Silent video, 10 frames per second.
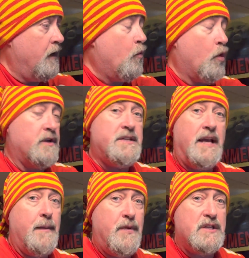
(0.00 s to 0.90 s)
it worked
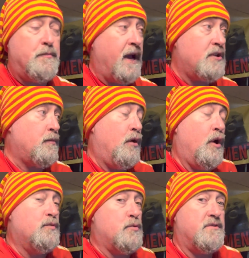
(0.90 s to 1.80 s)
today because Patrick
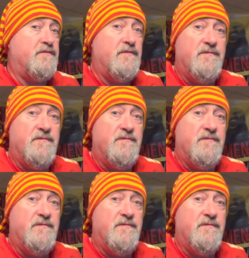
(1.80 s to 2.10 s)
Mahomes was